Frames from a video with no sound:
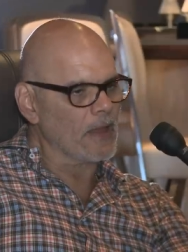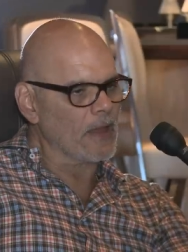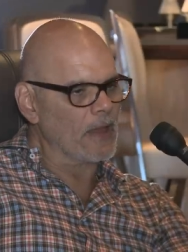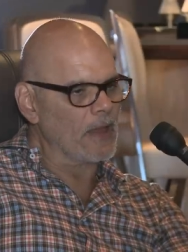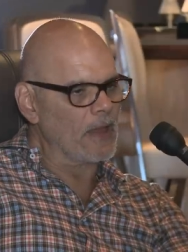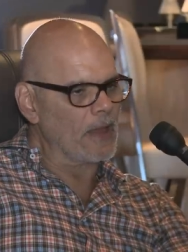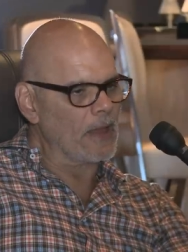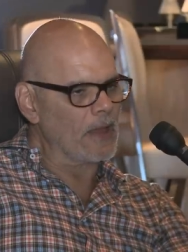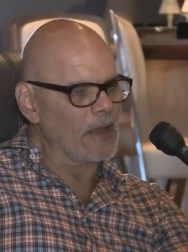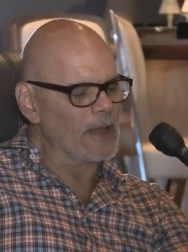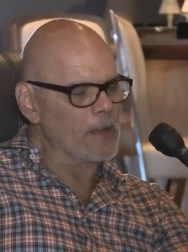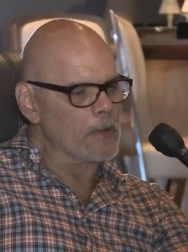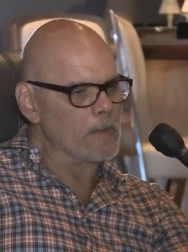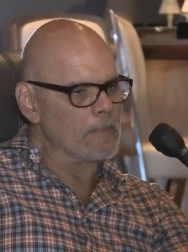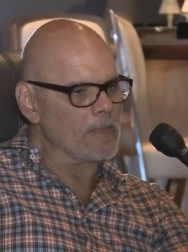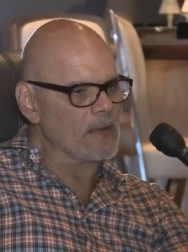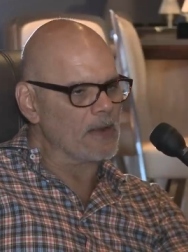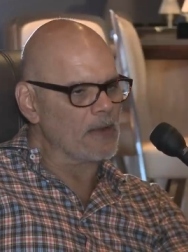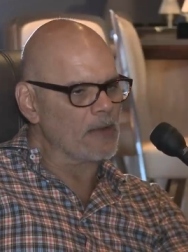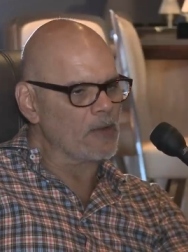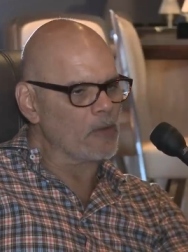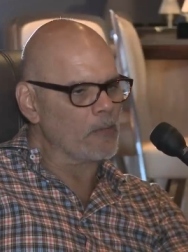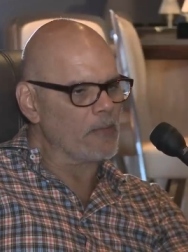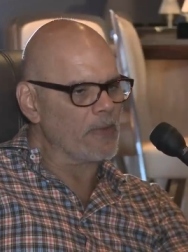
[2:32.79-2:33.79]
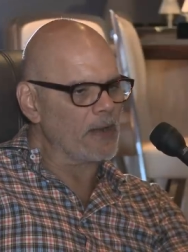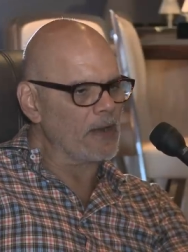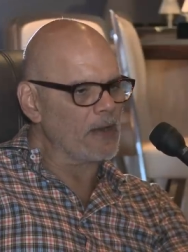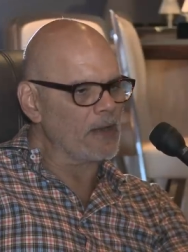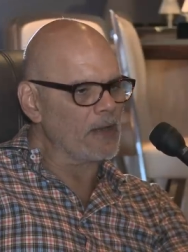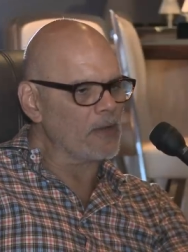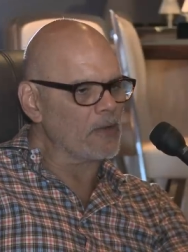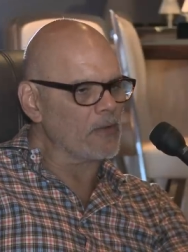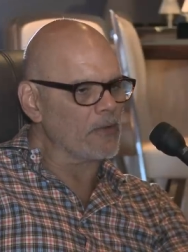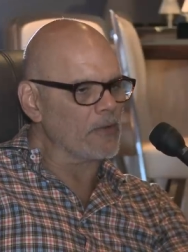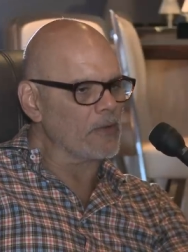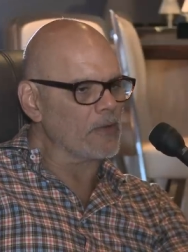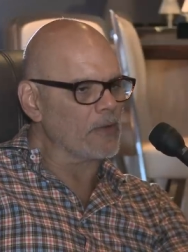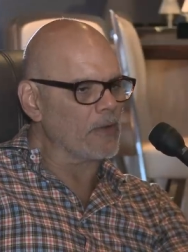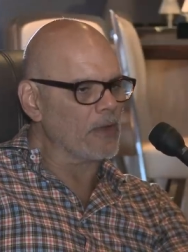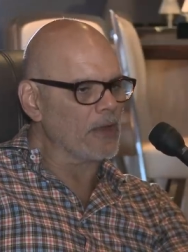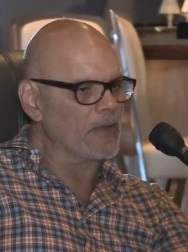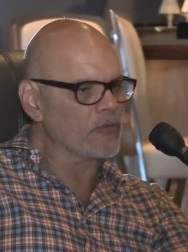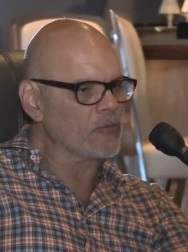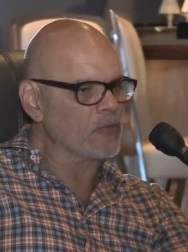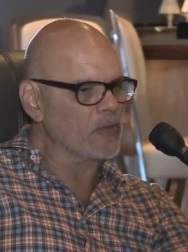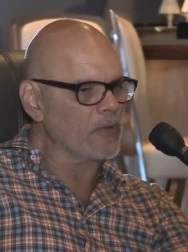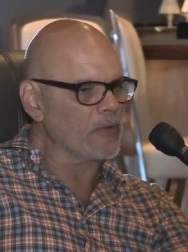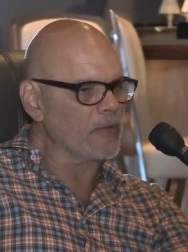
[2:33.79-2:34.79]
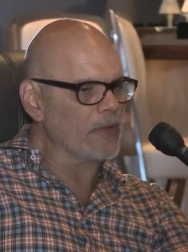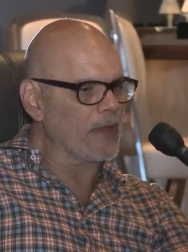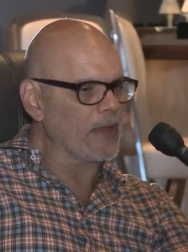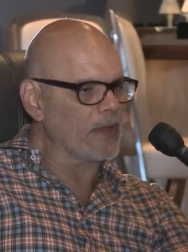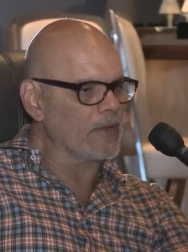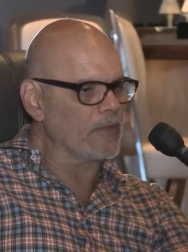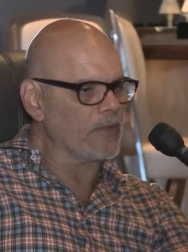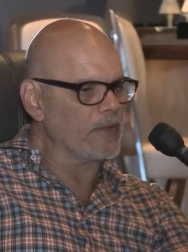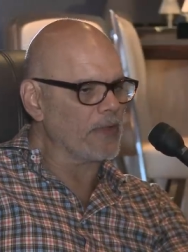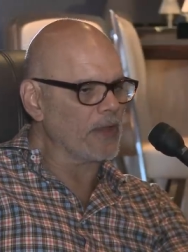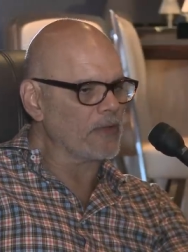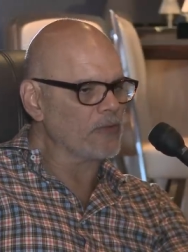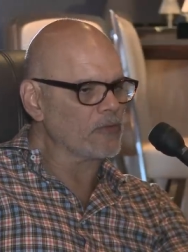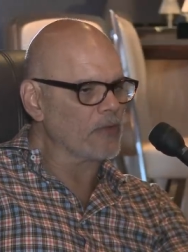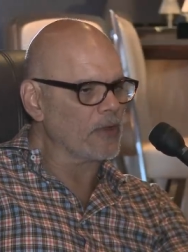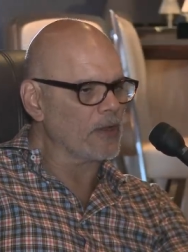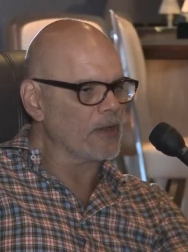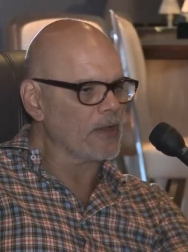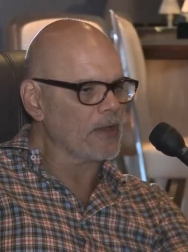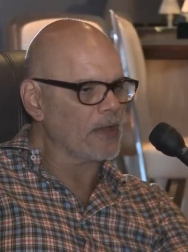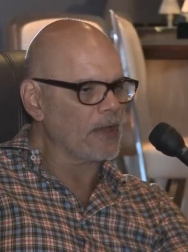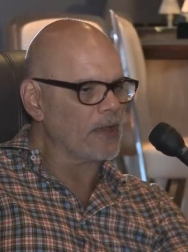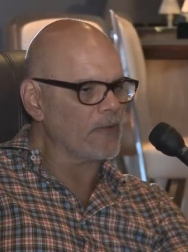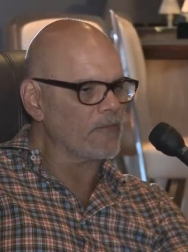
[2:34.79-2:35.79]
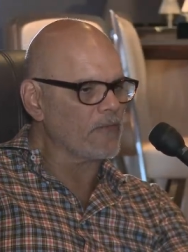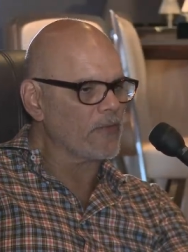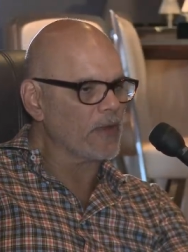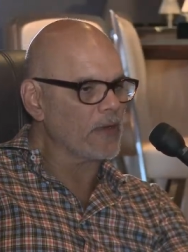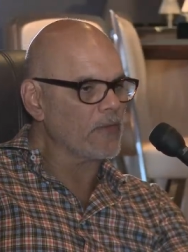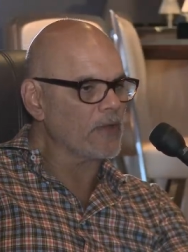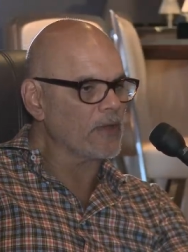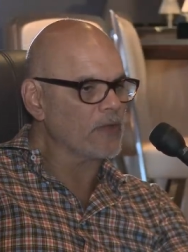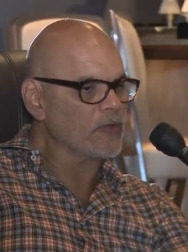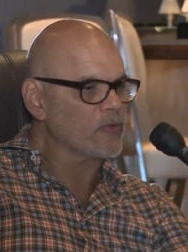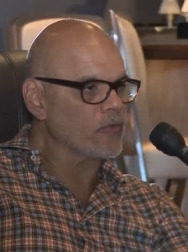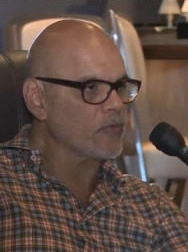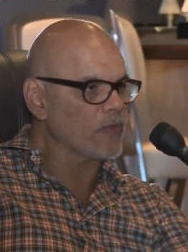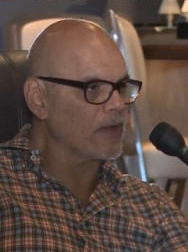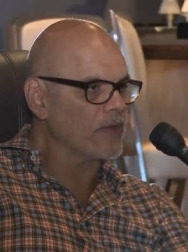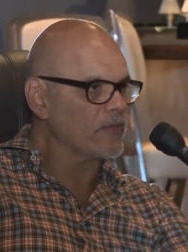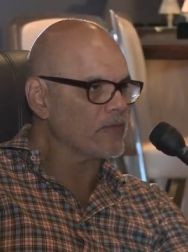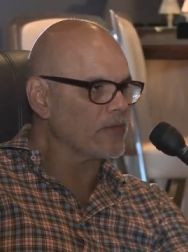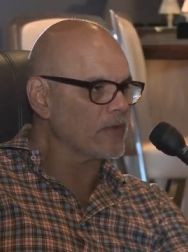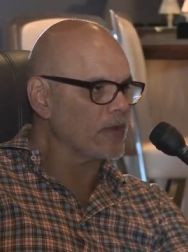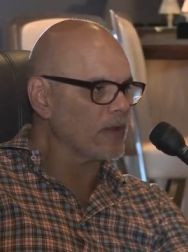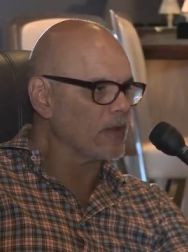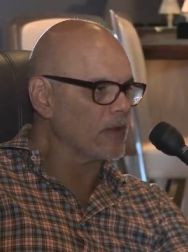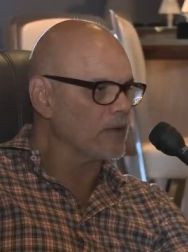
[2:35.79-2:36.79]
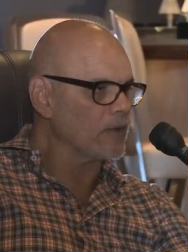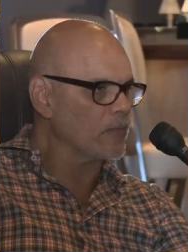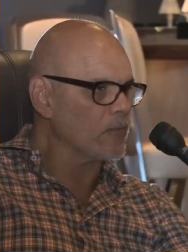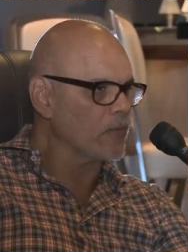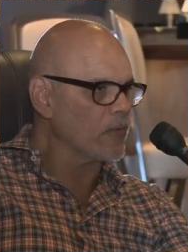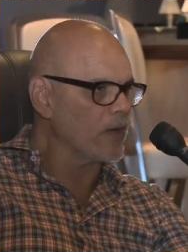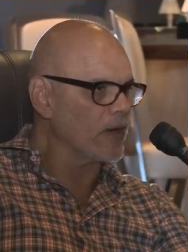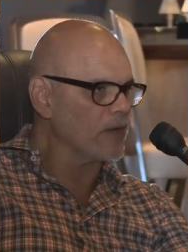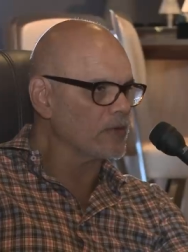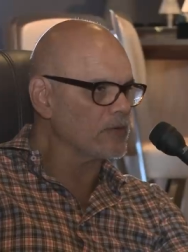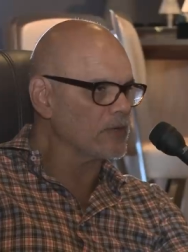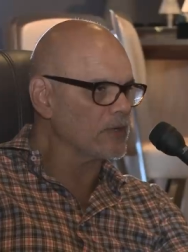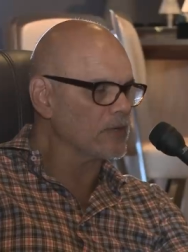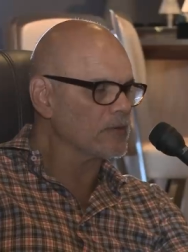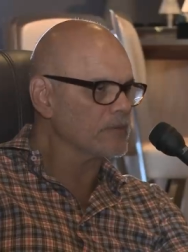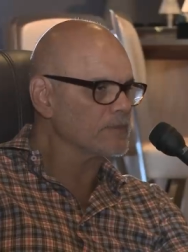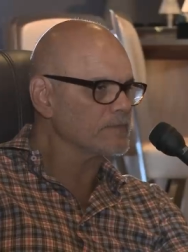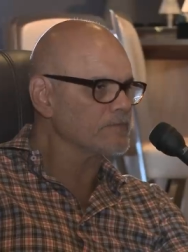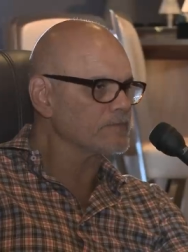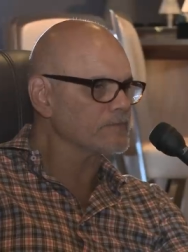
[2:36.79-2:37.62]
And little by little, you know, I saw that they started getting very interested in the project.